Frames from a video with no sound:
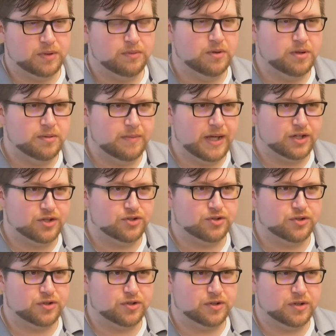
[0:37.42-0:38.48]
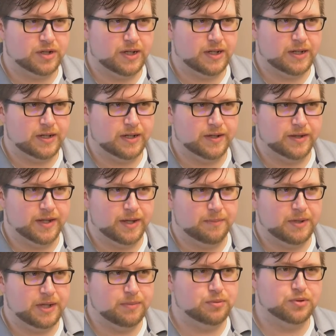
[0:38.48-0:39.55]
want to make sure uh, that
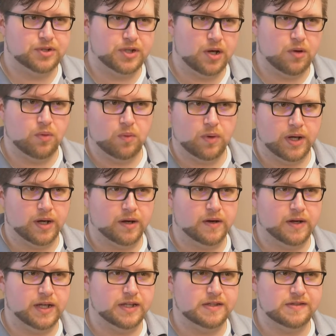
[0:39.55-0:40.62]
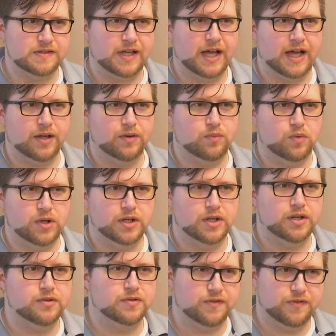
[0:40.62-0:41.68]
people don't wear inside
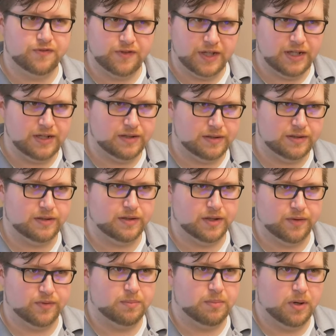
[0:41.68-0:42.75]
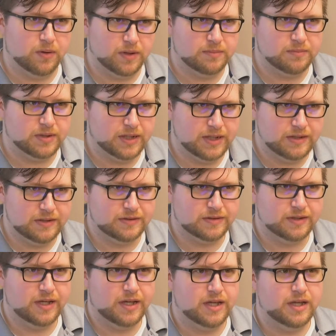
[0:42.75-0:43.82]
100 feet of the polling place,
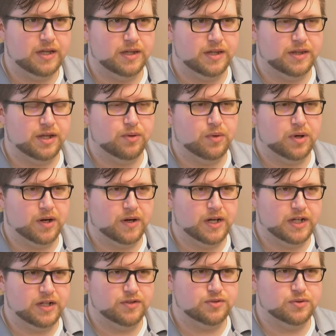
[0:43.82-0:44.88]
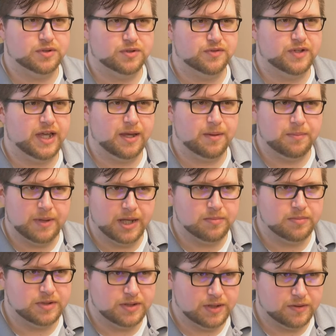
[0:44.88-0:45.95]
that they wear any sort of campaign
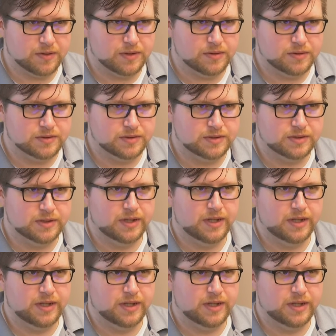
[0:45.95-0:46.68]
materials